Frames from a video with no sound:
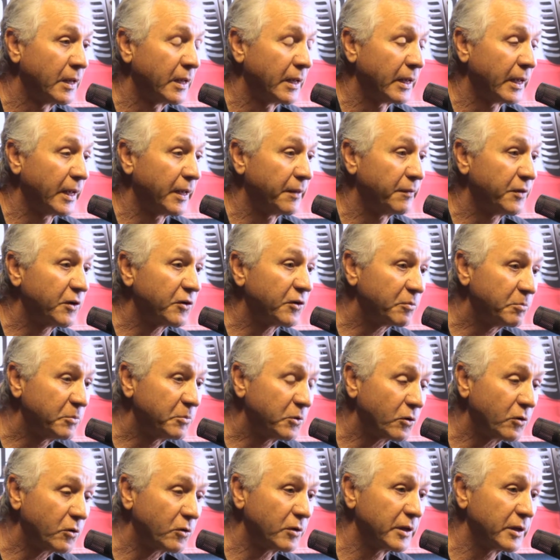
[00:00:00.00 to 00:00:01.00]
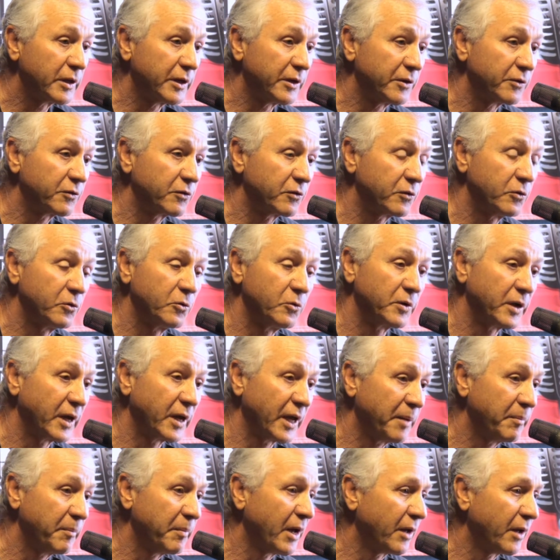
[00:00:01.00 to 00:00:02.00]
And this muralist who
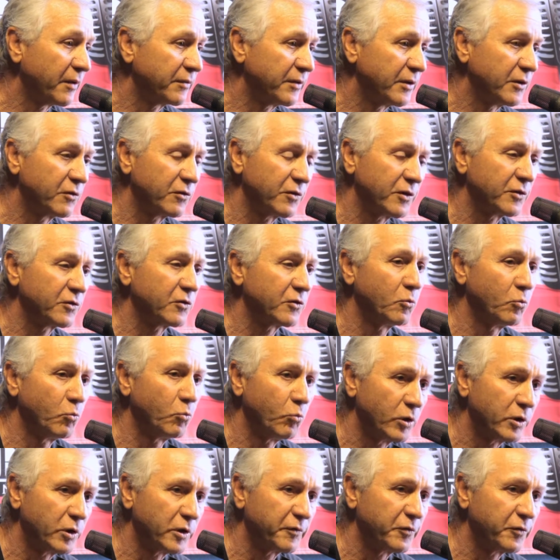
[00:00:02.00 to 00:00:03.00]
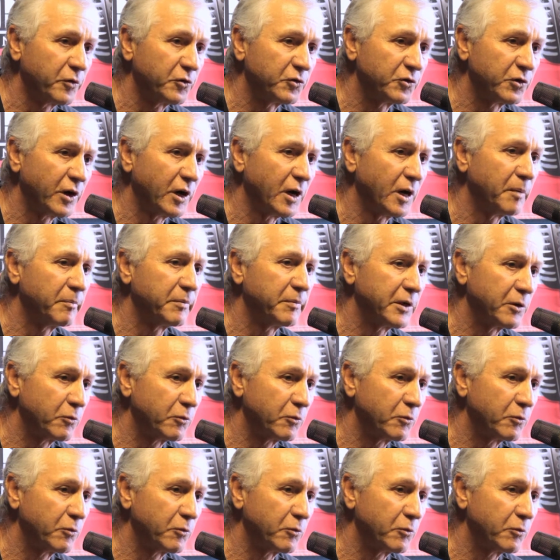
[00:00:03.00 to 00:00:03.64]
came out did such a wonderful job.